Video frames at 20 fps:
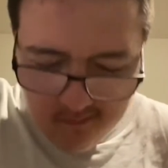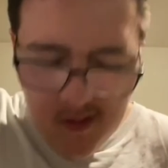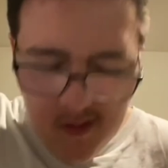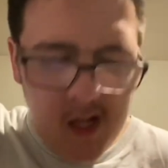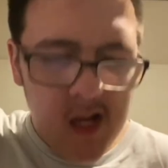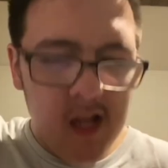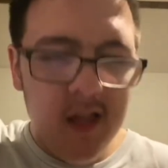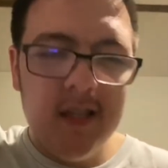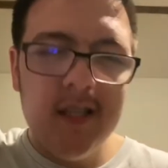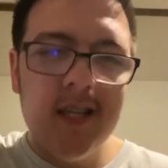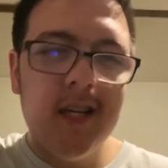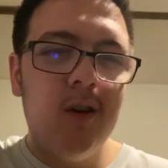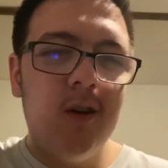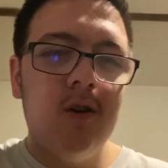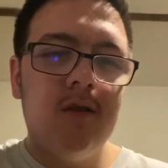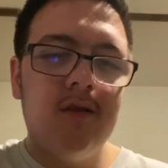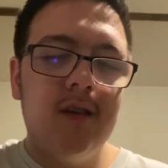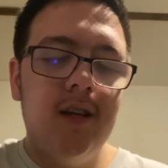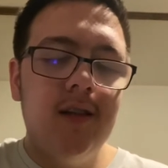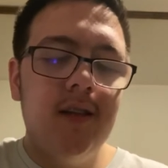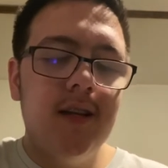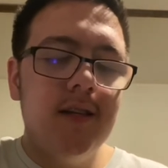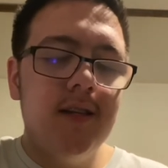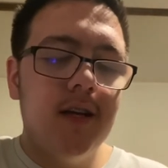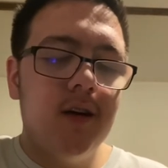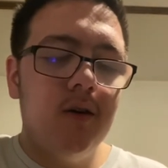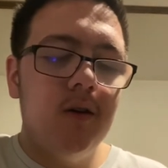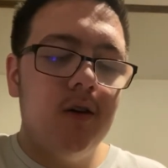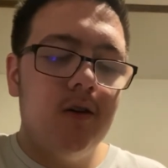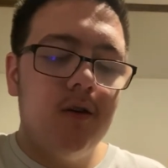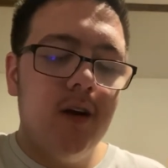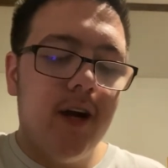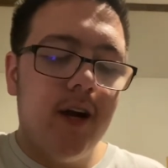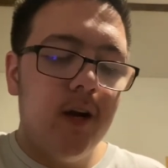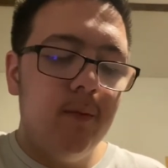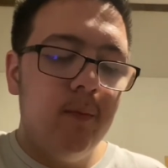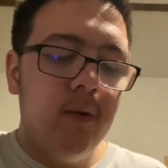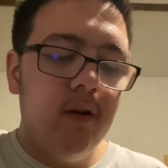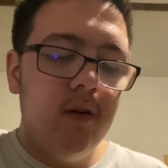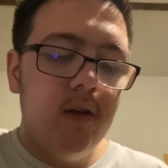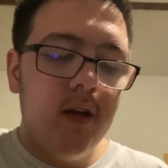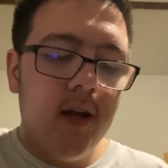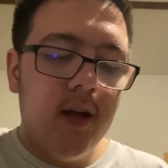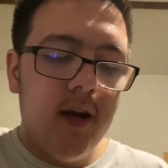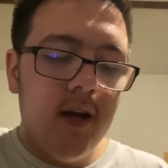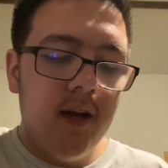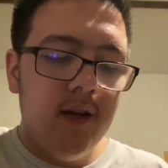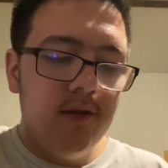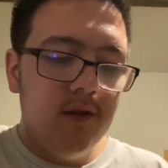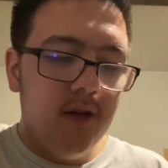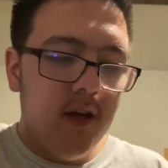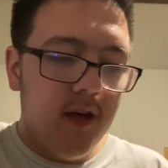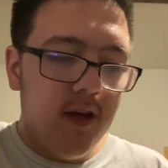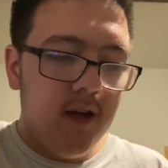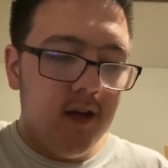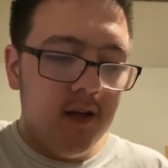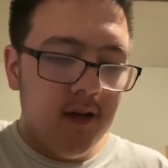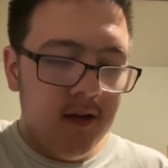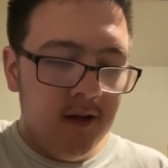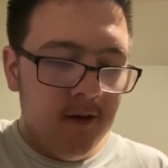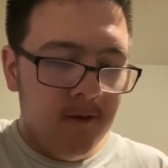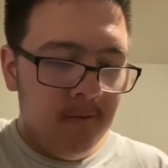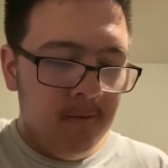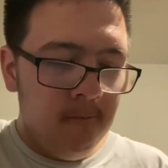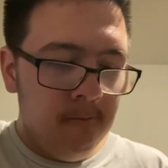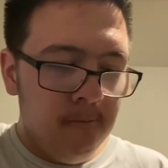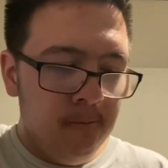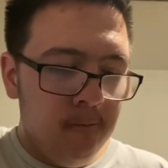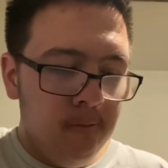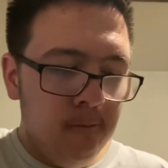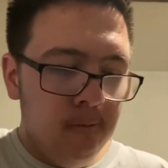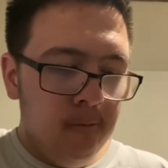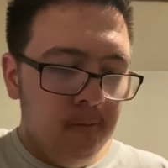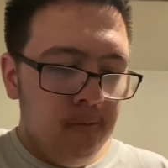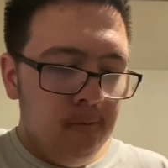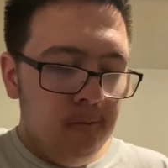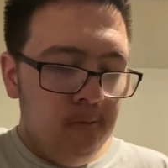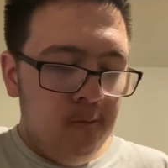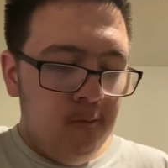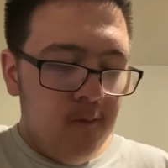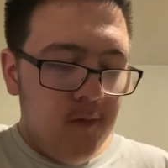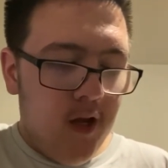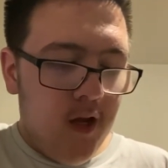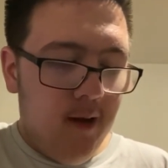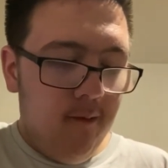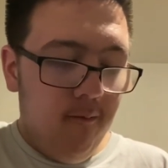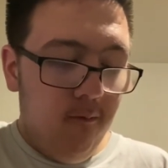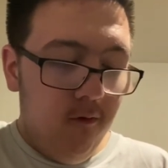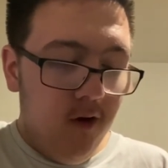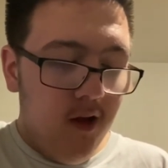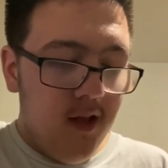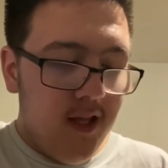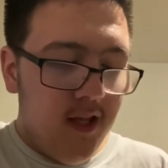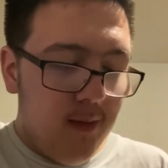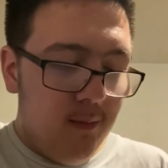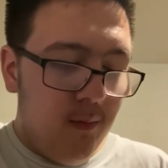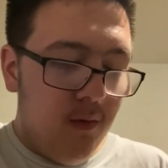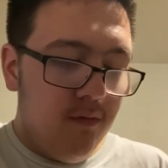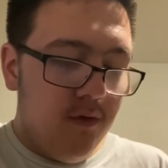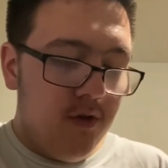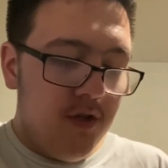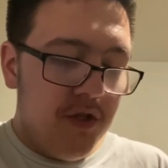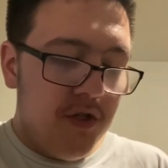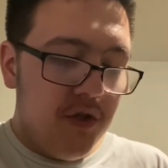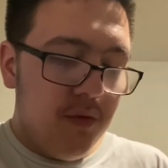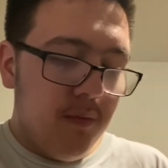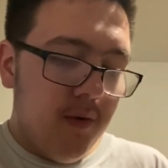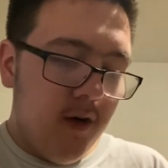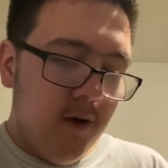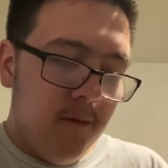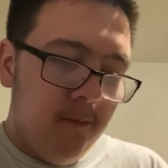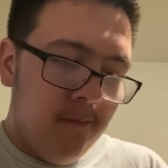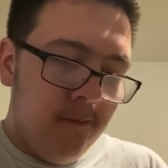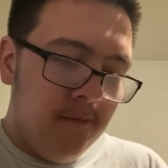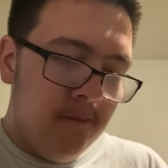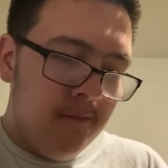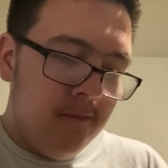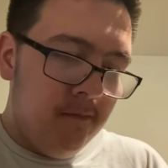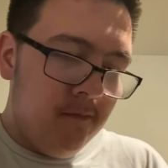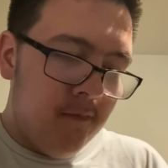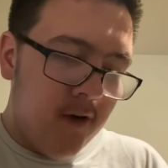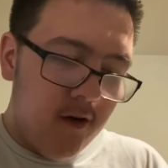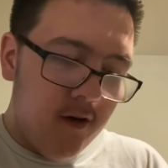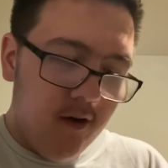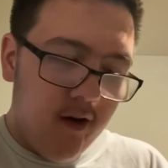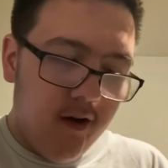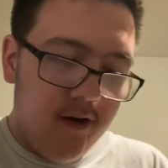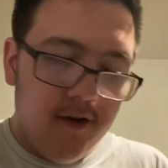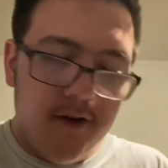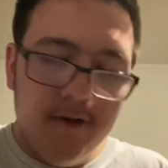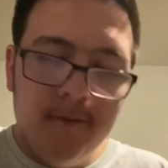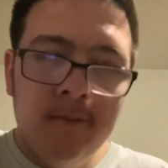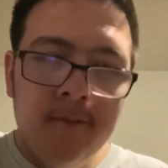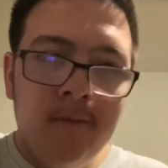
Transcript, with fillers: unless I go to unless I go to Cracker Barrel again and like I'm really in the mood for ginger beer. You know, I don't know.